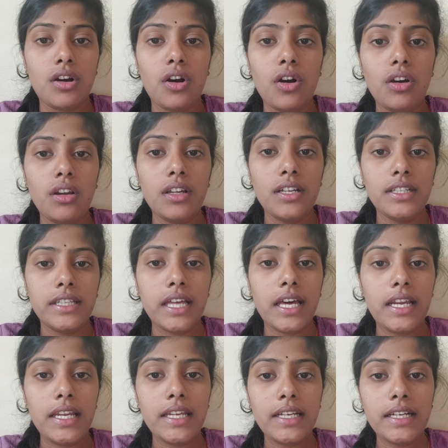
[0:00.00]
or they
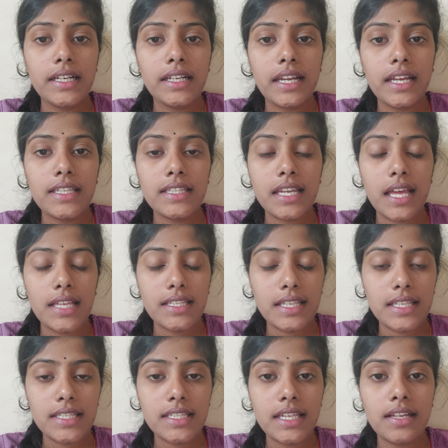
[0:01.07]
are recognized as
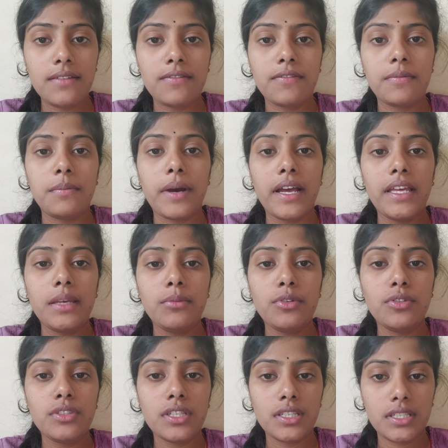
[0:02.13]
a self by
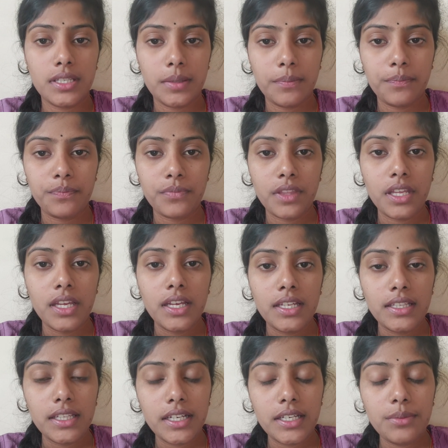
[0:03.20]
immune system.
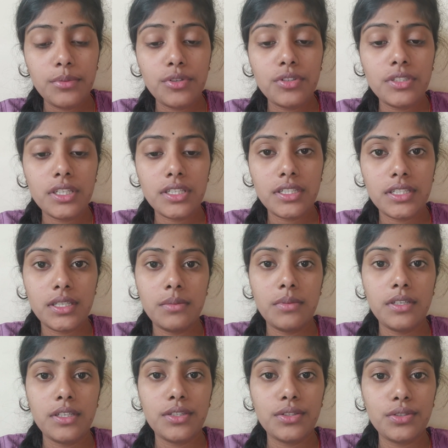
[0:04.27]
The immune system
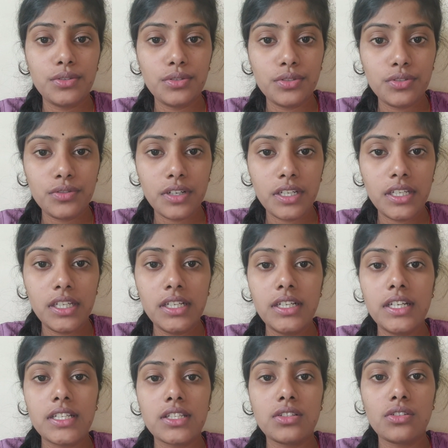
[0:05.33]
usually
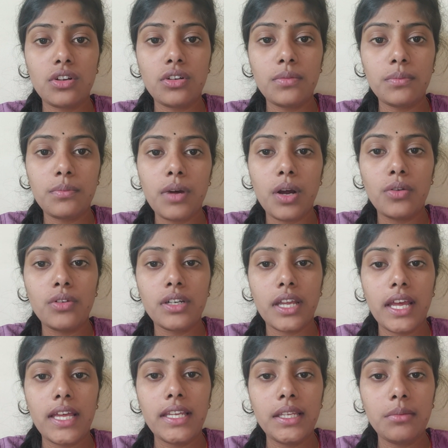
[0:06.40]
does not mount
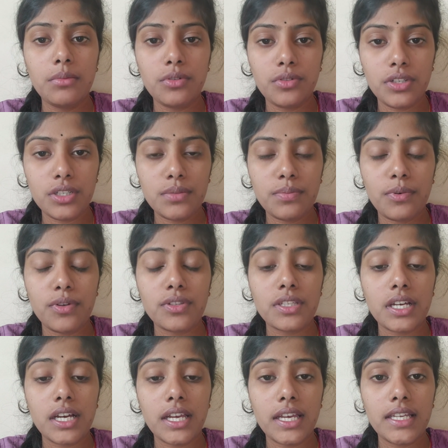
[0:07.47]
an immune response
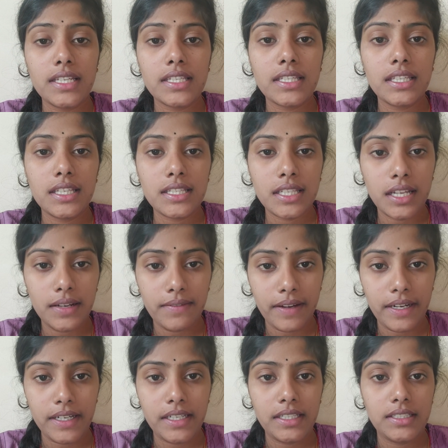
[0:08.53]
against the
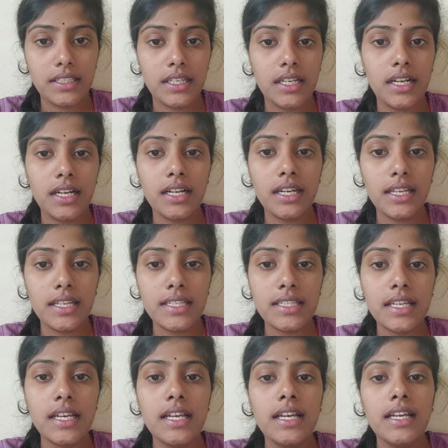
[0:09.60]
self-antigen unless
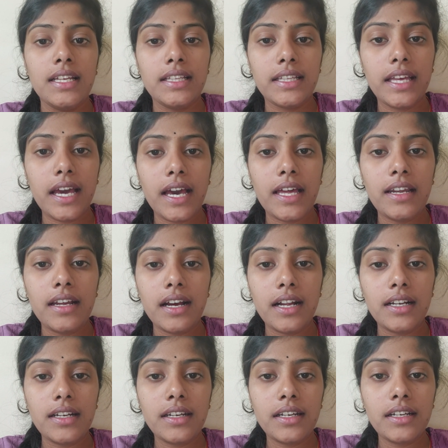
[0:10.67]
they are
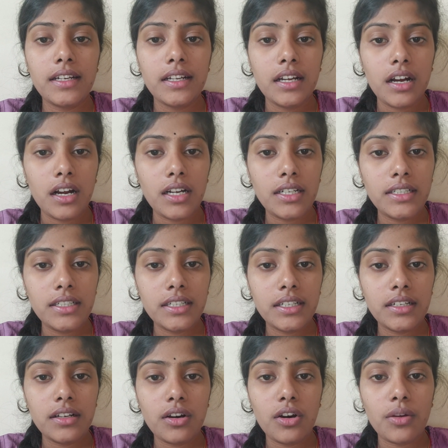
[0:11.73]

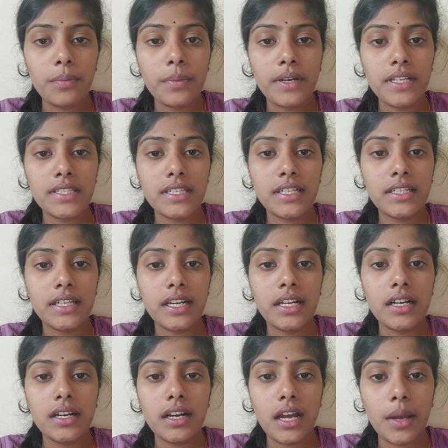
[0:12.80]
altered or
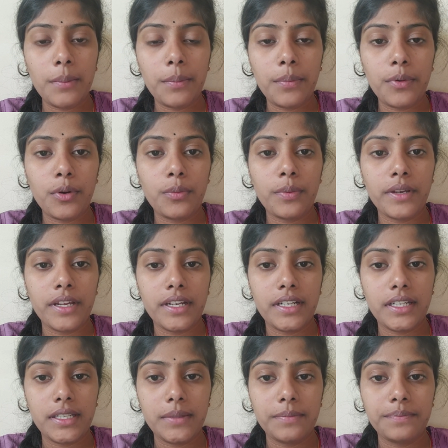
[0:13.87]
presented
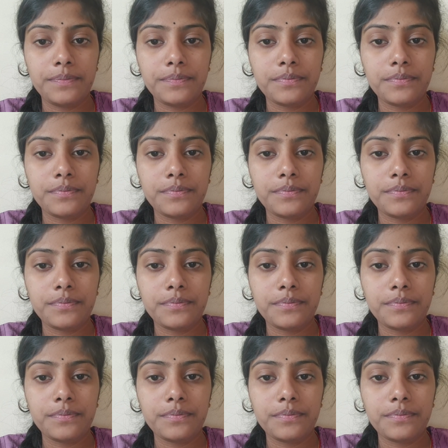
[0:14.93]
appropriately,